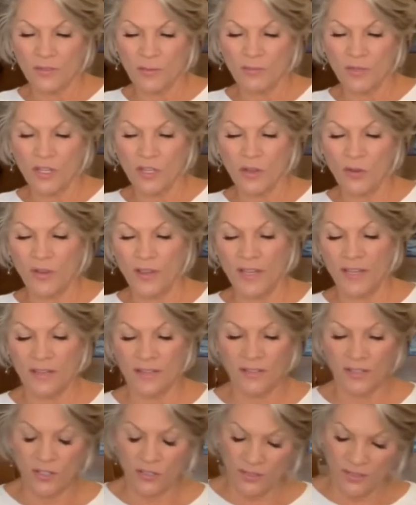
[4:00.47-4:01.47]
I'm going to go ahead
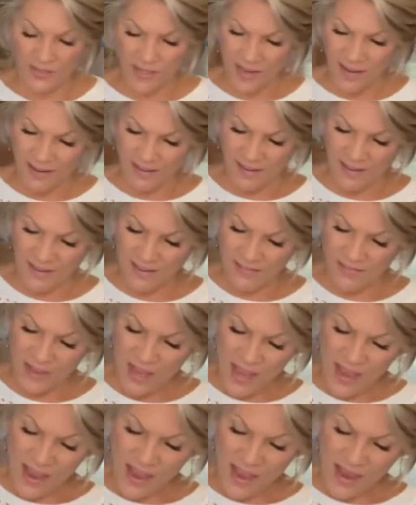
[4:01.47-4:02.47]
and turn that off
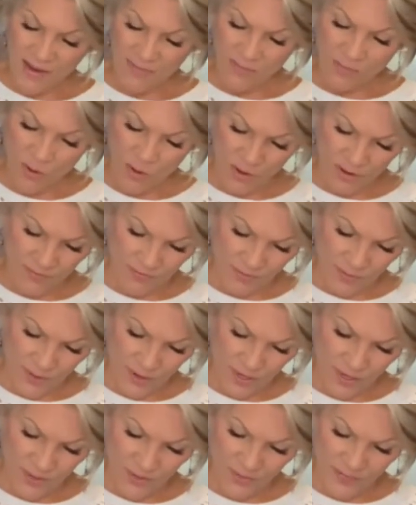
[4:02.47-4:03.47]
and pour it for
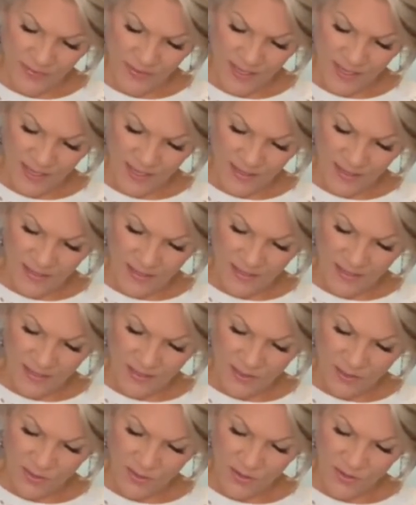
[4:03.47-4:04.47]
you,
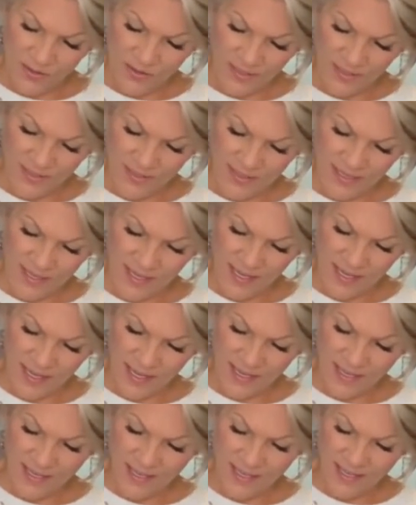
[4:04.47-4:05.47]
so you can see
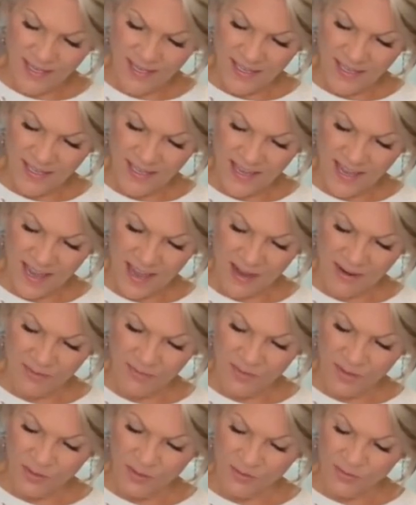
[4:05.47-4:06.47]
how
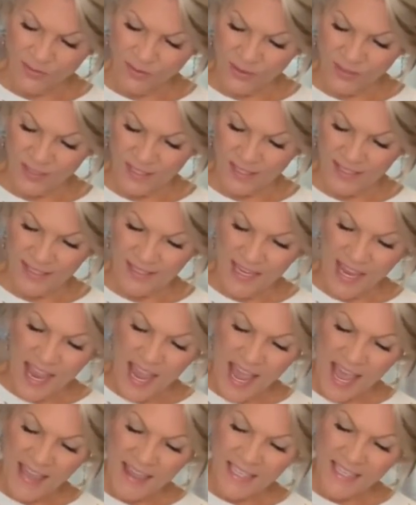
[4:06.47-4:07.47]
beautiful it is.
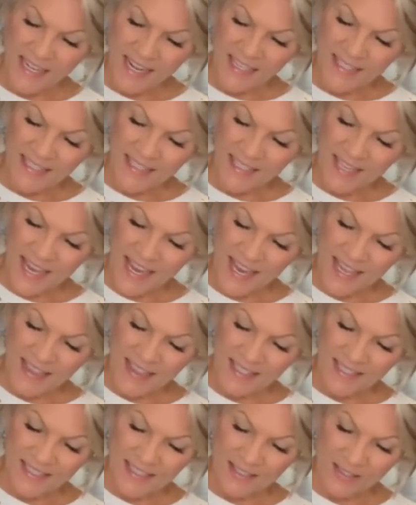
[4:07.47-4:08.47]
And the nice thing,
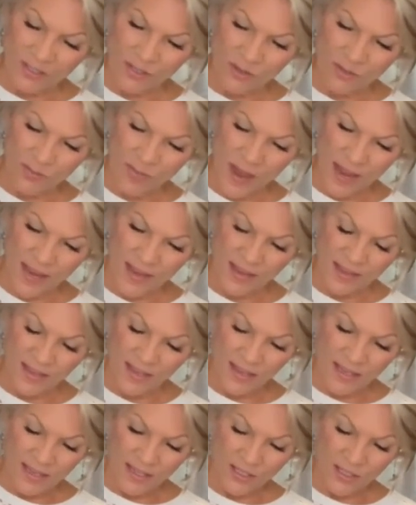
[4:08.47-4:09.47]
this is going to make
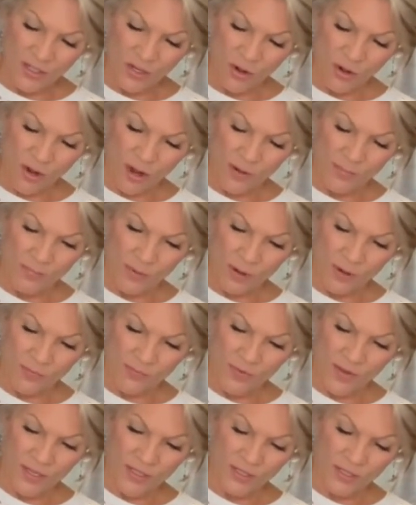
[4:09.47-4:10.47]
our
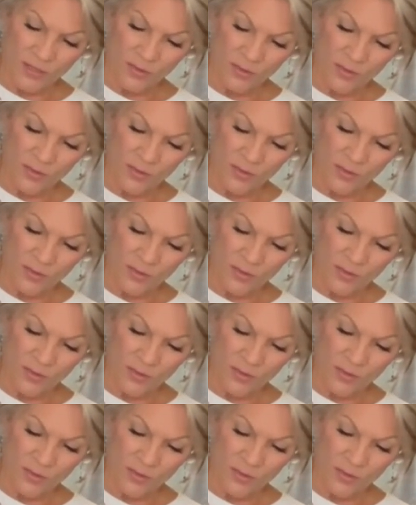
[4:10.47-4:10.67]
perfect 2